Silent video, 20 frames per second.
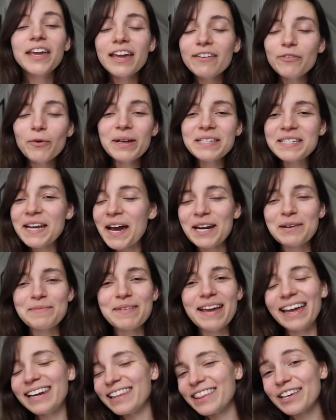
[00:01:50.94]
The giveaway is not going to
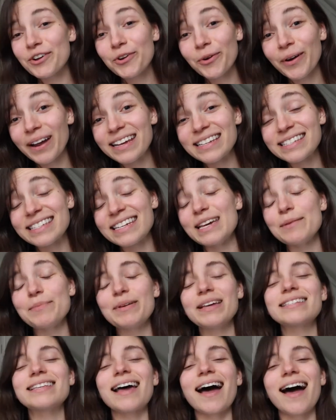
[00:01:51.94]
be anything crazy
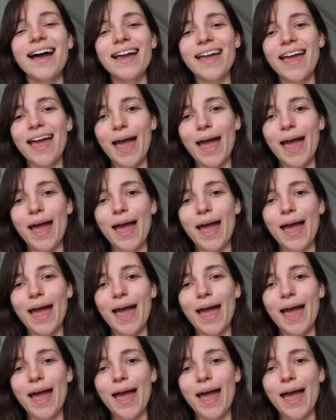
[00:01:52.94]
because I